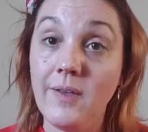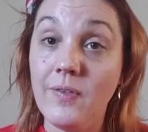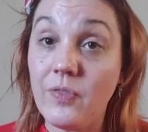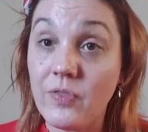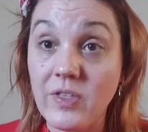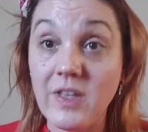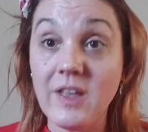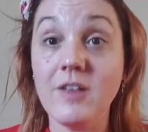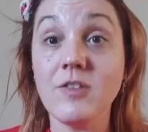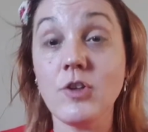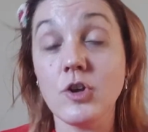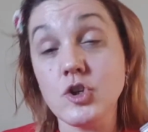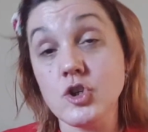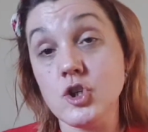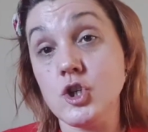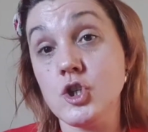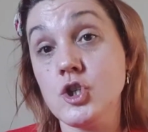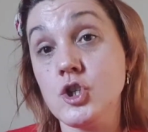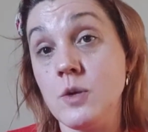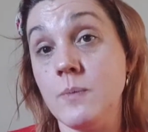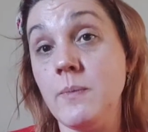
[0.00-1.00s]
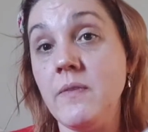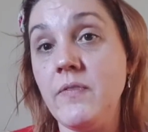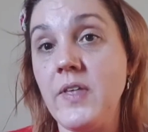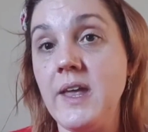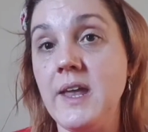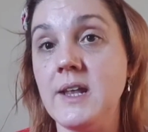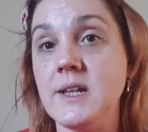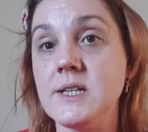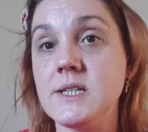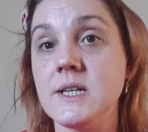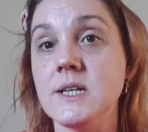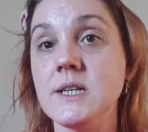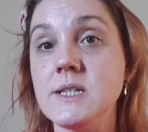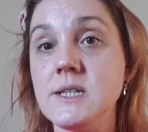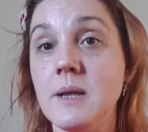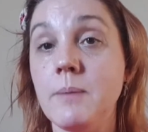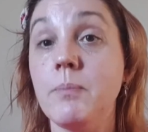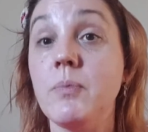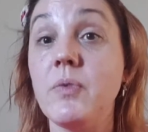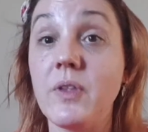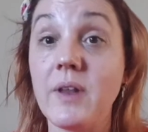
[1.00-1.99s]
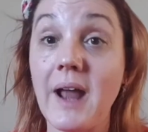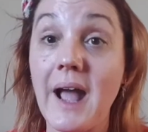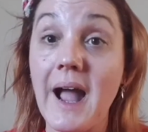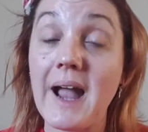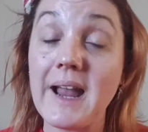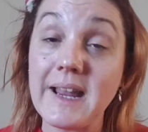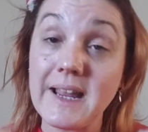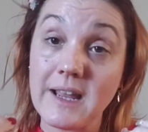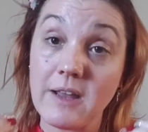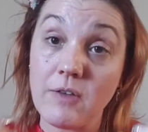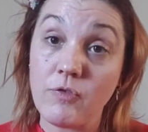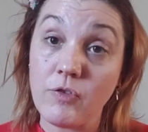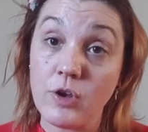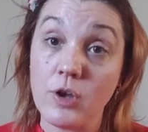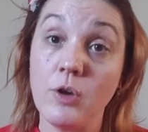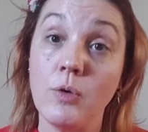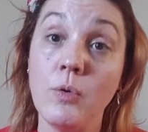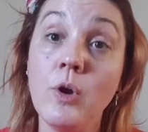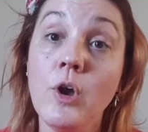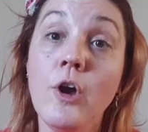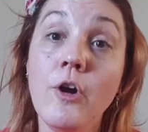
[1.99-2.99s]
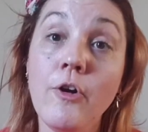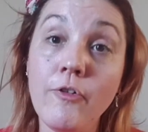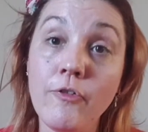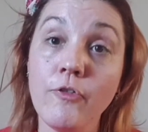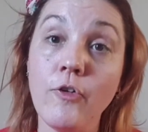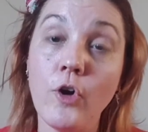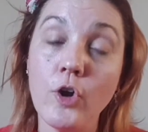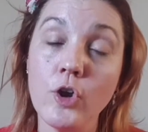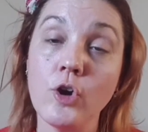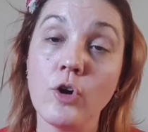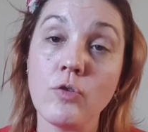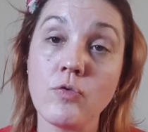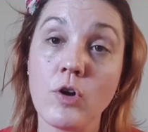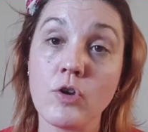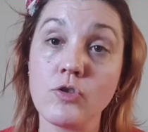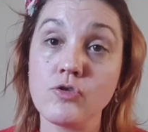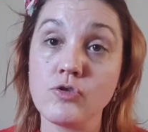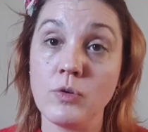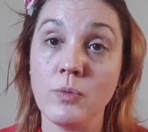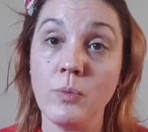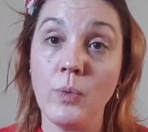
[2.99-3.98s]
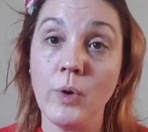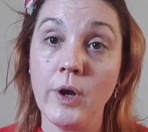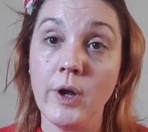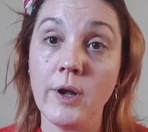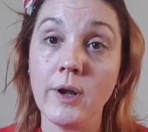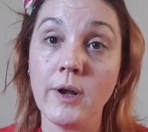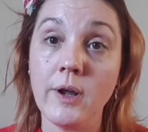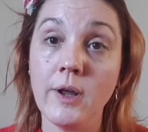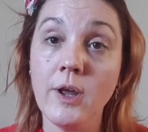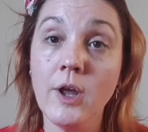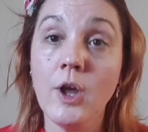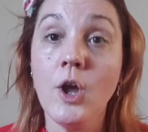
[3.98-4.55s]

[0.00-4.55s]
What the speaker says: These are just some of the hints and tips that I can give you for your rostrum work.